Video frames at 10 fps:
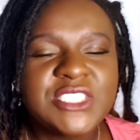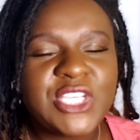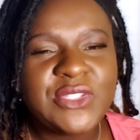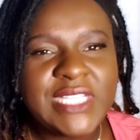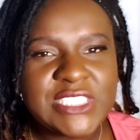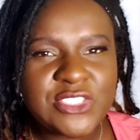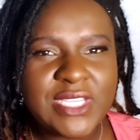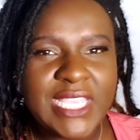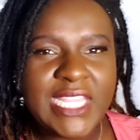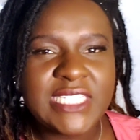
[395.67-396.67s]
so let's
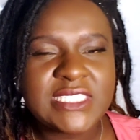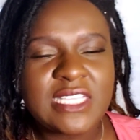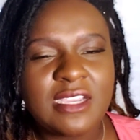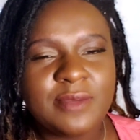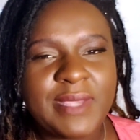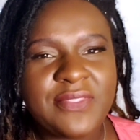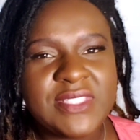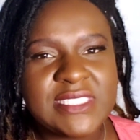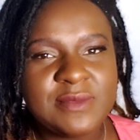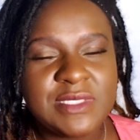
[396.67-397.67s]
go ahead and talk about
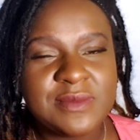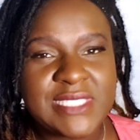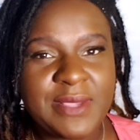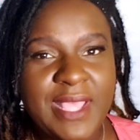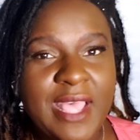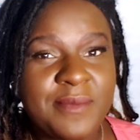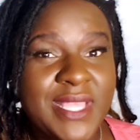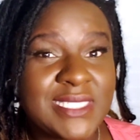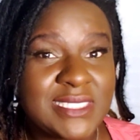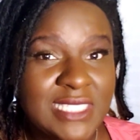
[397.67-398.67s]
the symptoms that I
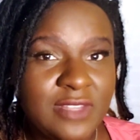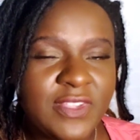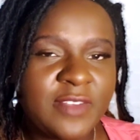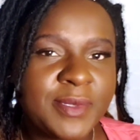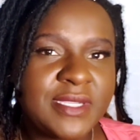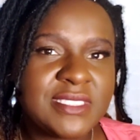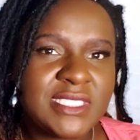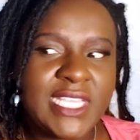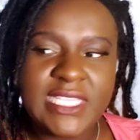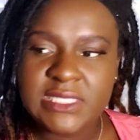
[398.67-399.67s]
myself have
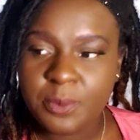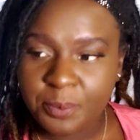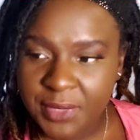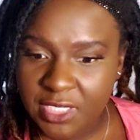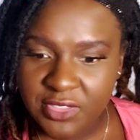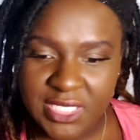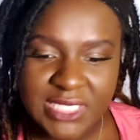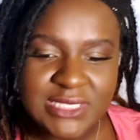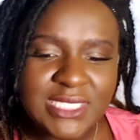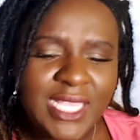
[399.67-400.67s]
personally
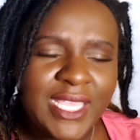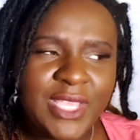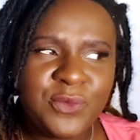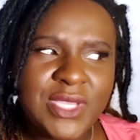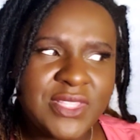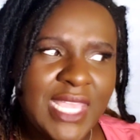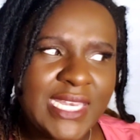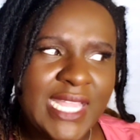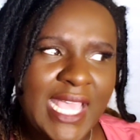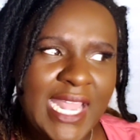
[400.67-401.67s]
experienced and whether
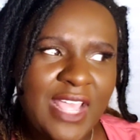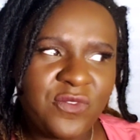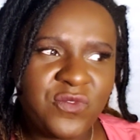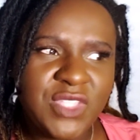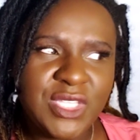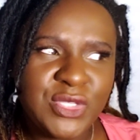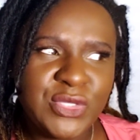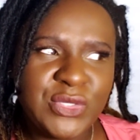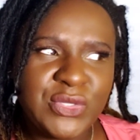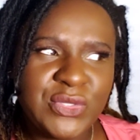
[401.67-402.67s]
or not I
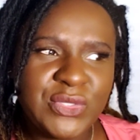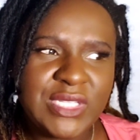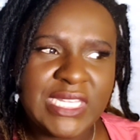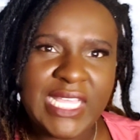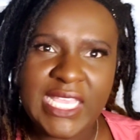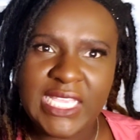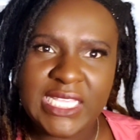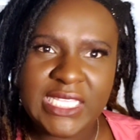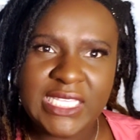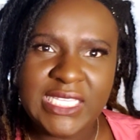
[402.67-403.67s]
feel like
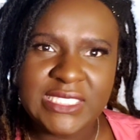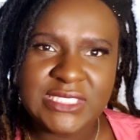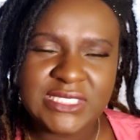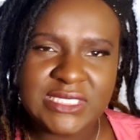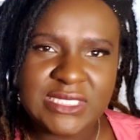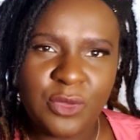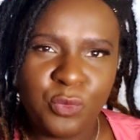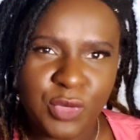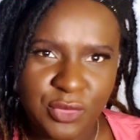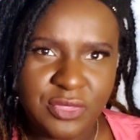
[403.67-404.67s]
it's
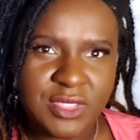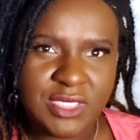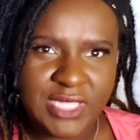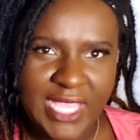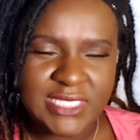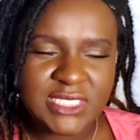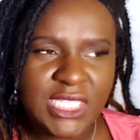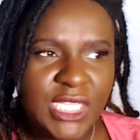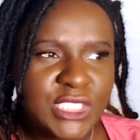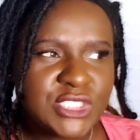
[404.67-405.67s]
worth that.
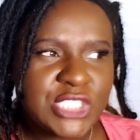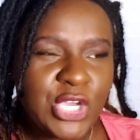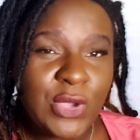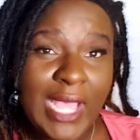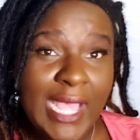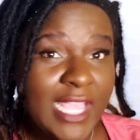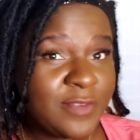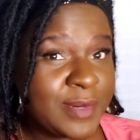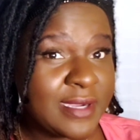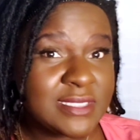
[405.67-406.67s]
So I
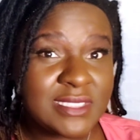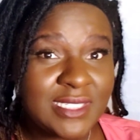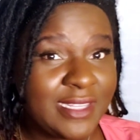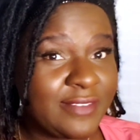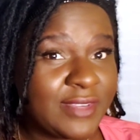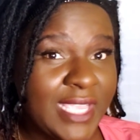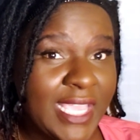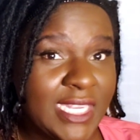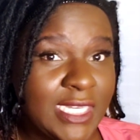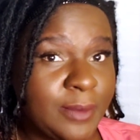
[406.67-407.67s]
have personally never
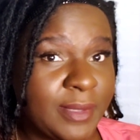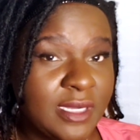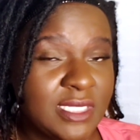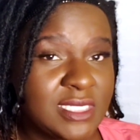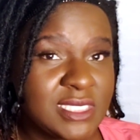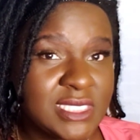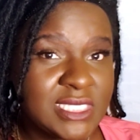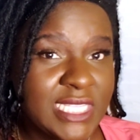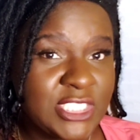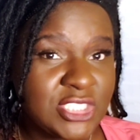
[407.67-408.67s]
had any burning
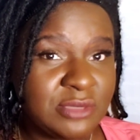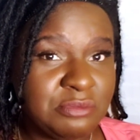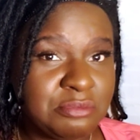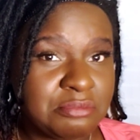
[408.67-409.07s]
sensation.